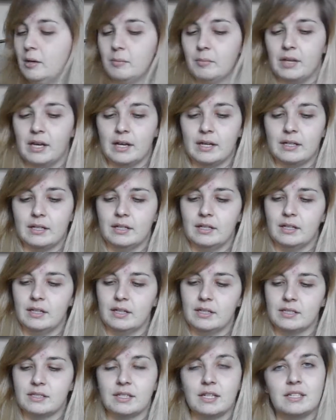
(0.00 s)
But yeah,
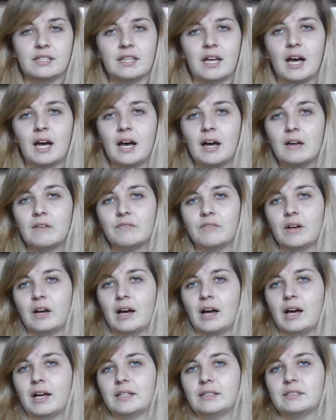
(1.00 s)
it's nice to have,
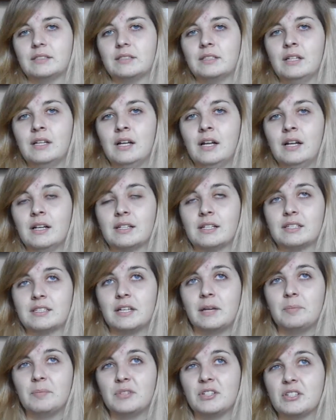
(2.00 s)
and like I
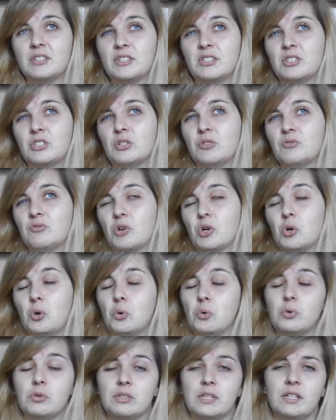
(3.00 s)
said, because there's no
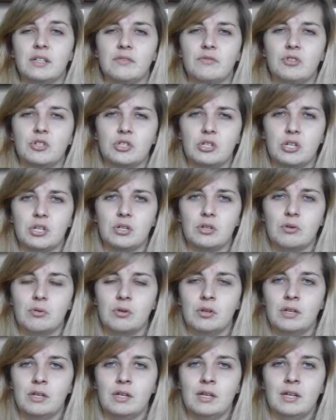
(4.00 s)
recording of the show,
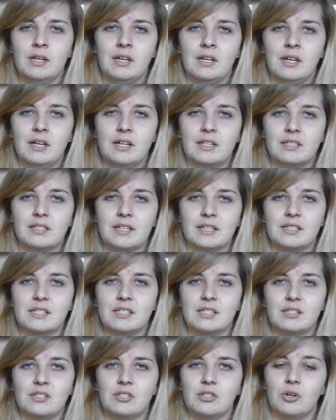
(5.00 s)
it's
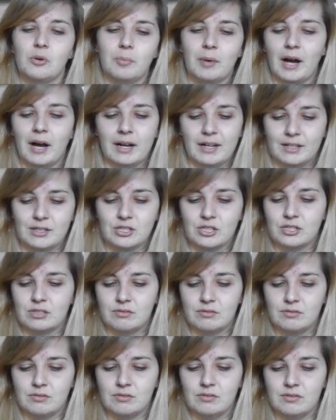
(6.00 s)
nice to go back and
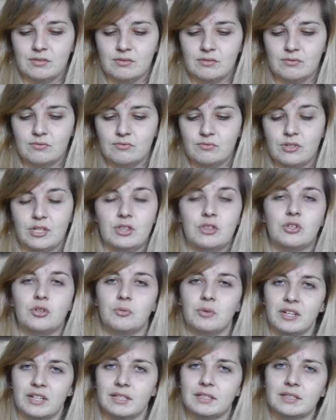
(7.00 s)
just read
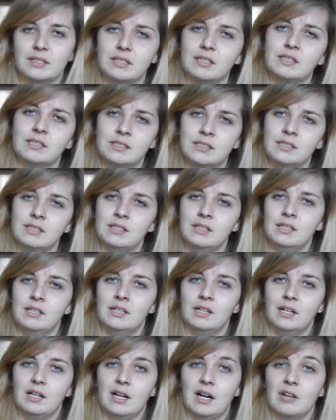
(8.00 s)
through it
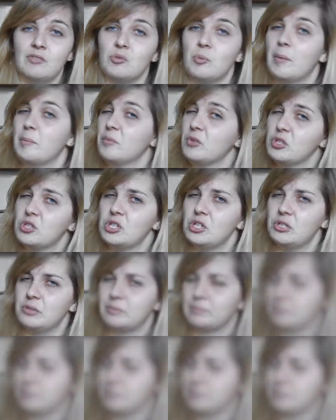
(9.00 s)
and remember the show.